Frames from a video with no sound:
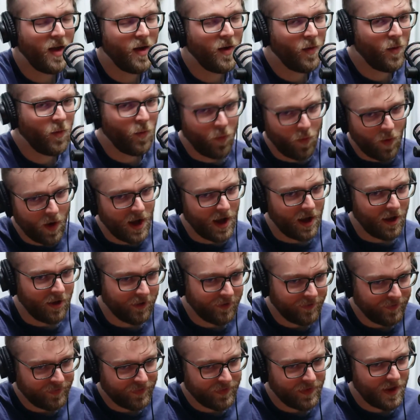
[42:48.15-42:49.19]

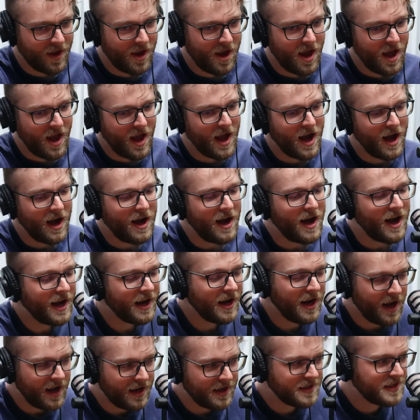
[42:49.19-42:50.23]
Well...
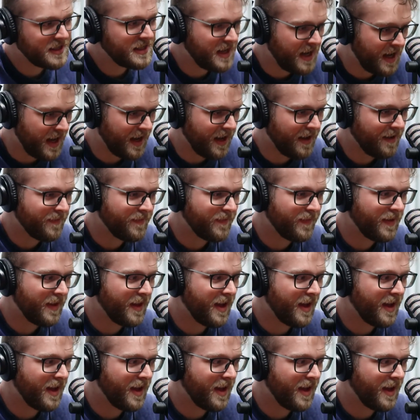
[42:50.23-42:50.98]
I gotta say,